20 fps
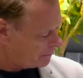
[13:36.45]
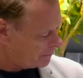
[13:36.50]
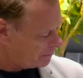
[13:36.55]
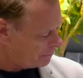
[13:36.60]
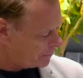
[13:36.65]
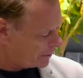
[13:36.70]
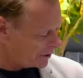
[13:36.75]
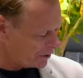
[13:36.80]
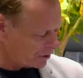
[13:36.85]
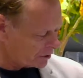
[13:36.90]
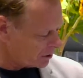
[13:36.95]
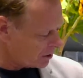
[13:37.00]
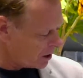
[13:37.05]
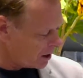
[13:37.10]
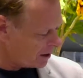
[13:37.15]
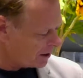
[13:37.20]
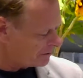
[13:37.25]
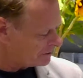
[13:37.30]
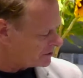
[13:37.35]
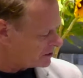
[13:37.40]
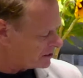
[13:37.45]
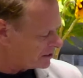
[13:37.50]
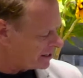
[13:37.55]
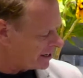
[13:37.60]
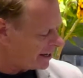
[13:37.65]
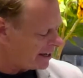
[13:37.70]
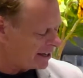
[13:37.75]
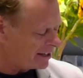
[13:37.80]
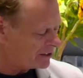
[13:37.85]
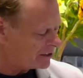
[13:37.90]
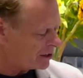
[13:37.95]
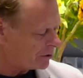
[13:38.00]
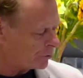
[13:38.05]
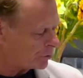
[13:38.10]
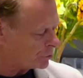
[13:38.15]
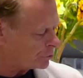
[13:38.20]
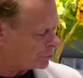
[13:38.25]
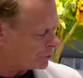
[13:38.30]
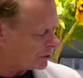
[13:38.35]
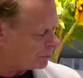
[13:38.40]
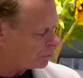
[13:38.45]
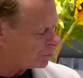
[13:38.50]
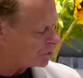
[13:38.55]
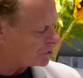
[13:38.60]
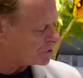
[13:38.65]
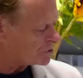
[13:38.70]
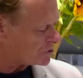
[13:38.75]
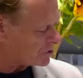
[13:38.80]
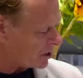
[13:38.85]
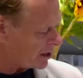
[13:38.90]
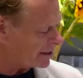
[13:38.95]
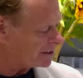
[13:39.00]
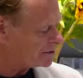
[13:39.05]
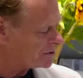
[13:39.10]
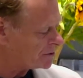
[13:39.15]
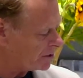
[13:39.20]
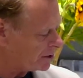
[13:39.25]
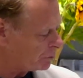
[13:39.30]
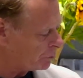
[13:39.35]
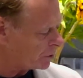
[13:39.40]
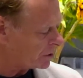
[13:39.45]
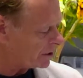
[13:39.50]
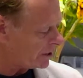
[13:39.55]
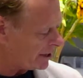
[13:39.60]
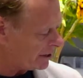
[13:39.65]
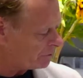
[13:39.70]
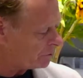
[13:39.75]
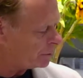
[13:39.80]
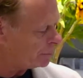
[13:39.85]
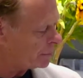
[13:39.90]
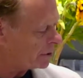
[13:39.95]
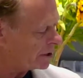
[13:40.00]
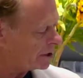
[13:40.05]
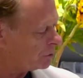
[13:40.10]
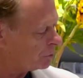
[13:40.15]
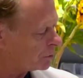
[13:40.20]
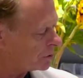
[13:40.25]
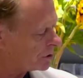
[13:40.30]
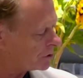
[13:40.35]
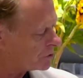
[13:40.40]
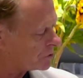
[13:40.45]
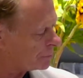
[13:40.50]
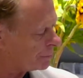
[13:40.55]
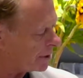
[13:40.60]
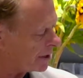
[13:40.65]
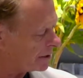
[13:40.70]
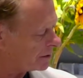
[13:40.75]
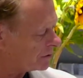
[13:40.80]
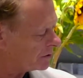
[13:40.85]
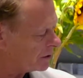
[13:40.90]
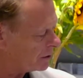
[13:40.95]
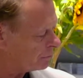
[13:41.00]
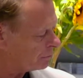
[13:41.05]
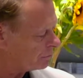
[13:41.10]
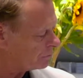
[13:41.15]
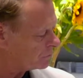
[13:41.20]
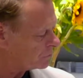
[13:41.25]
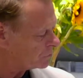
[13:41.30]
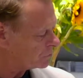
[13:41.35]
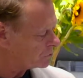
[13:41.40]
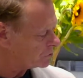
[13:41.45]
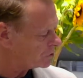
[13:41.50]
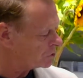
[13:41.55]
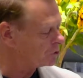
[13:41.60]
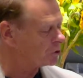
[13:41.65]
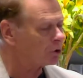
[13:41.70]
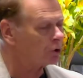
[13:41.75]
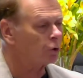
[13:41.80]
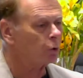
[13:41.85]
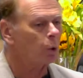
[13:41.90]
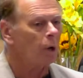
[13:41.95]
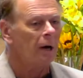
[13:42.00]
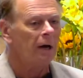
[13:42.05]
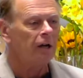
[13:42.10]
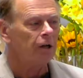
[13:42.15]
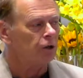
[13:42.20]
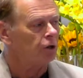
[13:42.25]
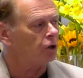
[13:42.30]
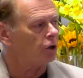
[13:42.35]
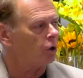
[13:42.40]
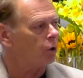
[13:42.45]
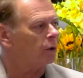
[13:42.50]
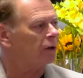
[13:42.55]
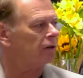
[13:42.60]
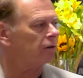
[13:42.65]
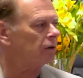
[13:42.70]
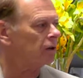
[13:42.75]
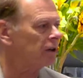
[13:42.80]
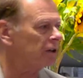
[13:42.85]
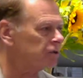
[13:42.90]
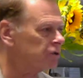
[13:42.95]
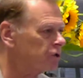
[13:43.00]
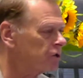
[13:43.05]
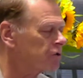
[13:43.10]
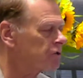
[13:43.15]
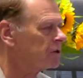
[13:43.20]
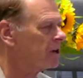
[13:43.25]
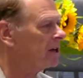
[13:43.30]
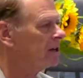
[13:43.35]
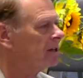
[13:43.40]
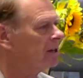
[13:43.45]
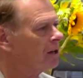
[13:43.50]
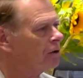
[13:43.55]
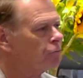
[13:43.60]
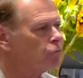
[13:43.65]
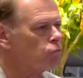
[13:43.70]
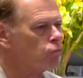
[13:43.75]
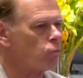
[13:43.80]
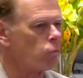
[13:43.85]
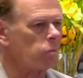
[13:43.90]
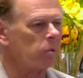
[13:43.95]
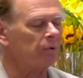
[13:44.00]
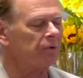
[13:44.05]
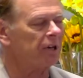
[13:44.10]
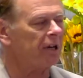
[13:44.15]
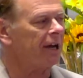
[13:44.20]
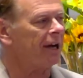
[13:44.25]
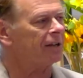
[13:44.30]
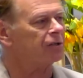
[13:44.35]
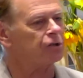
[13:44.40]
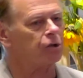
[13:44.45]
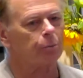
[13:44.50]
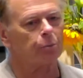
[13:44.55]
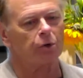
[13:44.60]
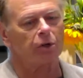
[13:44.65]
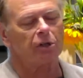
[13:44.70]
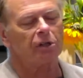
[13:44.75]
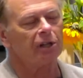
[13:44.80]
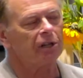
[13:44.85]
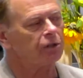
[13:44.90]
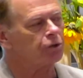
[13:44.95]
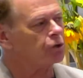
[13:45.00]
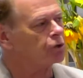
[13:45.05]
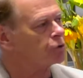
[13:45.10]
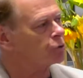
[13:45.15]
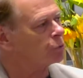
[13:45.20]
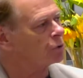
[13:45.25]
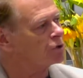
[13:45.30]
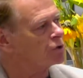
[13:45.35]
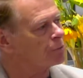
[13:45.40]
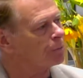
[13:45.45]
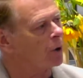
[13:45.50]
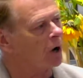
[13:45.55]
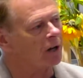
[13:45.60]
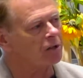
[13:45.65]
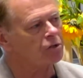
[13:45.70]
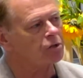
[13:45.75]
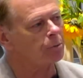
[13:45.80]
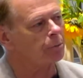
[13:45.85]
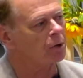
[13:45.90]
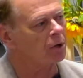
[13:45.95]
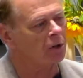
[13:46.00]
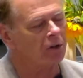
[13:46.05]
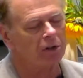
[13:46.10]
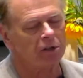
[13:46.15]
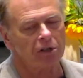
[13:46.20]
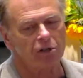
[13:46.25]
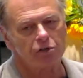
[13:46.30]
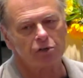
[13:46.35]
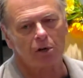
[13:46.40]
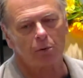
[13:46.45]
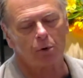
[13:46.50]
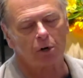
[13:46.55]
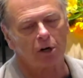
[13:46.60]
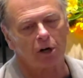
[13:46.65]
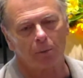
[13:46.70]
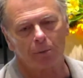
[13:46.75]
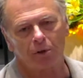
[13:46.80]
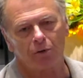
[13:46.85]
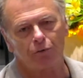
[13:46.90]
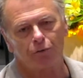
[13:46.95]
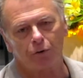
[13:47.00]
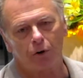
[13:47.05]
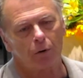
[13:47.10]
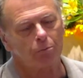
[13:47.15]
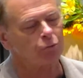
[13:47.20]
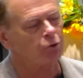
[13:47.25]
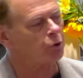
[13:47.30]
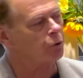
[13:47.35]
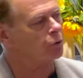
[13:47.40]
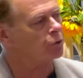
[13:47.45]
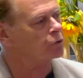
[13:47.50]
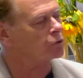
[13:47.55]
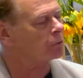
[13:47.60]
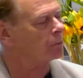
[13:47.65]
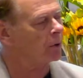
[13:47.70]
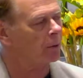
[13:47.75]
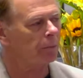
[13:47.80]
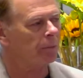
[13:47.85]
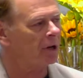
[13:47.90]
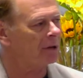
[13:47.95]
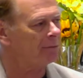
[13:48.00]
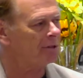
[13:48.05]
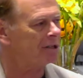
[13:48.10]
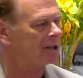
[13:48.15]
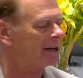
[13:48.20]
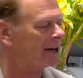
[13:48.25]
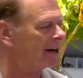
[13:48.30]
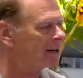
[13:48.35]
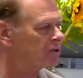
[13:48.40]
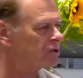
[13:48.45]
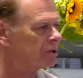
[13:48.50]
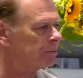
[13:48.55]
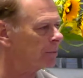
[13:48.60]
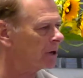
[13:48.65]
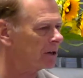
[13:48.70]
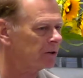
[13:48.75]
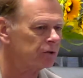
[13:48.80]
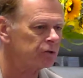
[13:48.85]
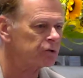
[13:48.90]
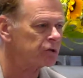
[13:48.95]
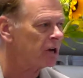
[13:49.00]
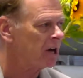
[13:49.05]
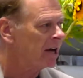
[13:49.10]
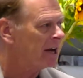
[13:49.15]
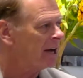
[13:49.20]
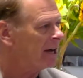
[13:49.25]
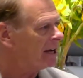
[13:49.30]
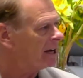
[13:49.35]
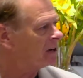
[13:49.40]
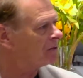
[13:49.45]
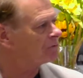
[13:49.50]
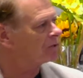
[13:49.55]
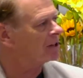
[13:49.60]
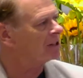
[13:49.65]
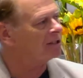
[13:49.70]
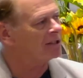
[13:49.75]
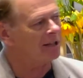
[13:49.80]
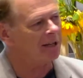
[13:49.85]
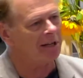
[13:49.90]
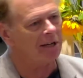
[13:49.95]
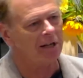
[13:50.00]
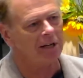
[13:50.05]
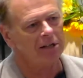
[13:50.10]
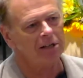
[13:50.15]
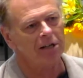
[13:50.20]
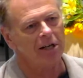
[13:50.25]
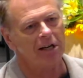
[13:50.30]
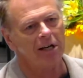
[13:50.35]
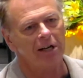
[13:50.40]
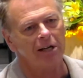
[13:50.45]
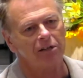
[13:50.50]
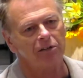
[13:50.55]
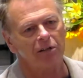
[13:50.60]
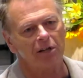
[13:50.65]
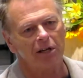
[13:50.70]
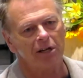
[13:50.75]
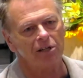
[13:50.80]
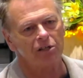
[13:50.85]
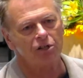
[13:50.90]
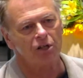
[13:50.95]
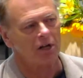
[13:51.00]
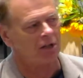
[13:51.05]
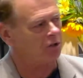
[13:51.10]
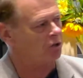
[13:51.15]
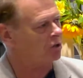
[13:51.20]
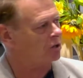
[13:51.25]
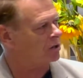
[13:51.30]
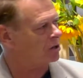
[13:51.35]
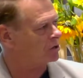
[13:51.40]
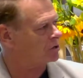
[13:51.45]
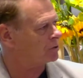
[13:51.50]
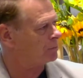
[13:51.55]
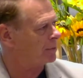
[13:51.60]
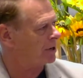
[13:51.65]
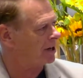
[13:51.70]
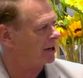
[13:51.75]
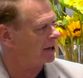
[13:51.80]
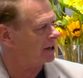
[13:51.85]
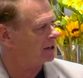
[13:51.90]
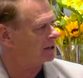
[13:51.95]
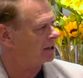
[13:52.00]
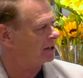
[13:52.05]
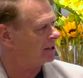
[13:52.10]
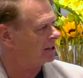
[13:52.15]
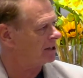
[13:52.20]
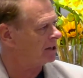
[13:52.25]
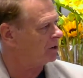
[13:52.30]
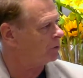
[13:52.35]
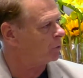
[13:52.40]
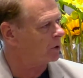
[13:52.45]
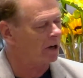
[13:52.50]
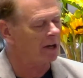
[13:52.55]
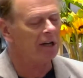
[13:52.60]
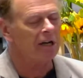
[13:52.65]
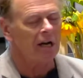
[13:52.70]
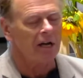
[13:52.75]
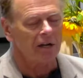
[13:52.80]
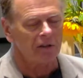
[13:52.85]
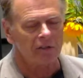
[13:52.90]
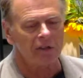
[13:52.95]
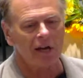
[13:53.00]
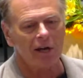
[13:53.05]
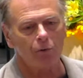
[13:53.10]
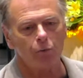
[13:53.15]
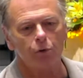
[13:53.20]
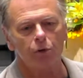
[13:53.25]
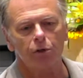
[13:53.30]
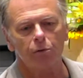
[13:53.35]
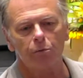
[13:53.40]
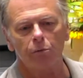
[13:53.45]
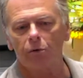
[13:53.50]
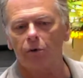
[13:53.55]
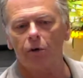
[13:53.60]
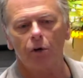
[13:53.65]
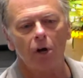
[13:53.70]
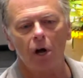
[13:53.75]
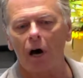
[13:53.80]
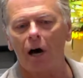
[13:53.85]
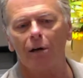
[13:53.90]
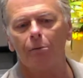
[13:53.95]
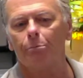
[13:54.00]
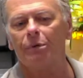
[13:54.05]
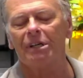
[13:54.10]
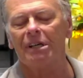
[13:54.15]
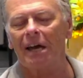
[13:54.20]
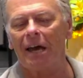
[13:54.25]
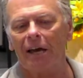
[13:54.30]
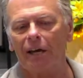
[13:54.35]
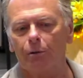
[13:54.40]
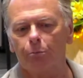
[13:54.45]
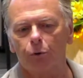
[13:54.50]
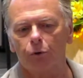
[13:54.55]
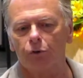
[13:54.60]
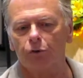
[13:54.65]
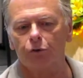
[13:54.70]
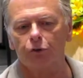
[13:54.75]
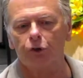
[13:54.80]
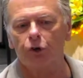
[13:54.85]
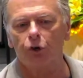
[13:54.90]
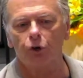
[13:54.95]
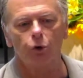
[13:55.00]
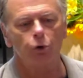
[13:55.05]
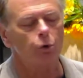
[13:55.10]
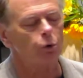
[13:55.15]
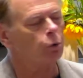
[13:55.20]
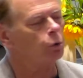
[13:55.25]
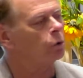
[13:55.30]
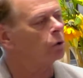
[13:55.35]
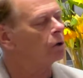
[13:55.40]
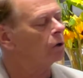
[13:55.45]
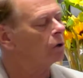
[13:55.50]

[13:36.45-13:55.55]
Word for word: by the law of the day, they were doing precisely what everybody would expect them to do. You know, it, let's just say they had some religious responsibilities. They were coming from Jerusalem, but maybe they had some others. If they did and they touched this man in any way, they would not be able to